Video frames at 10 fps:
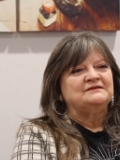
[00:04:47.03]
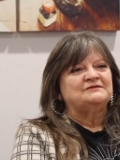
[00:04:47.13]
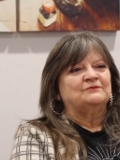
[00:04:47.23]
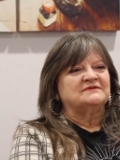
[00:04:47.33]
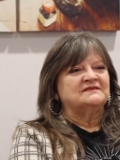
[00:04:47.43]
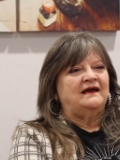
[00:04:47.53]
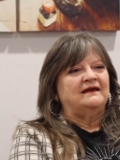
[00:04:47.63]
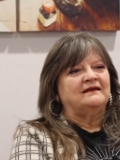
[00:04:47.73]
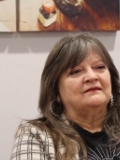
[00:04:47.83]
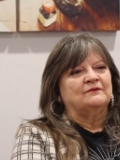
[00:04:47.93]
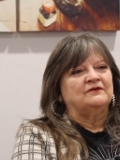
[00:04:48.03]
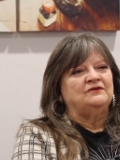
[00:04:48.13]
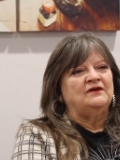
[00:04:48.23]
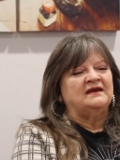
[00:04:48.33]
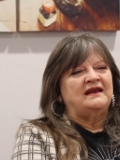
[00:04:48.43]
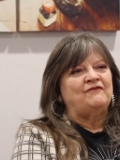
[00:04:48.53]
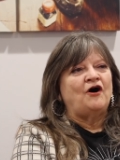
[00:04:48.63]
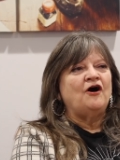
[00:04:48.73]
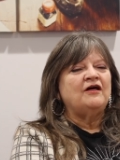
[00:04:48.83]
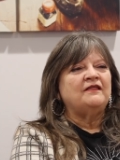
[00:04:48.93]
So it was like you could have
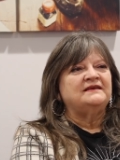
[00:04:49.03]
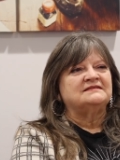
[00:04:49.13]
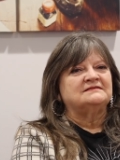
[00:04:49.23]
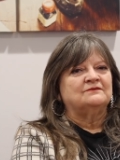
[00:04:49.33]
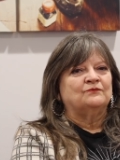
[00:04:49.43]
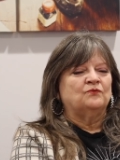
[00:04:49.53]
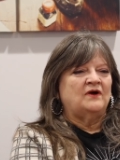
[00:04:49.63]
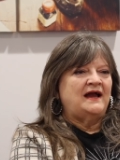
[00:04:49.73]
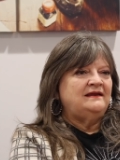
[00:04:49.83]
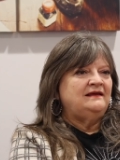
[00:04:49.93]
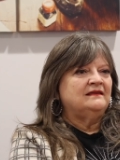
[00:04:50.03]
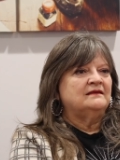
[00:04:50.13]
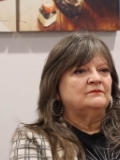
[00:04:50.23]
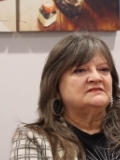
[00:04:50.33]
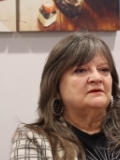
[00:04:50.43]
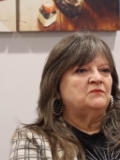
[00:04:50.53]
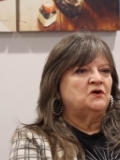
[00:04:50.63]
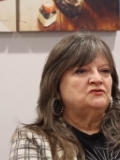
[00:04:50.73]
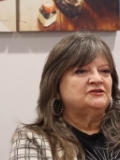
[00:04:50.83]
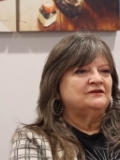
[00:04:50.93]
all this writing that was
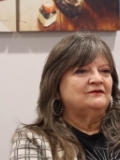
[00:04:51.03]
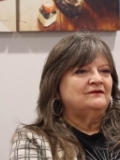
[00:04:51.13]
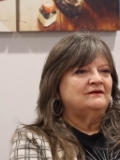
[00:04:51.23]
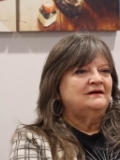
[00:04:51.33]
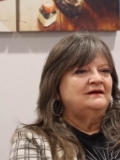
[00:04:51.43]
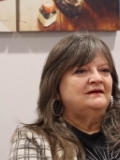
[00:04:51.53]
emotional,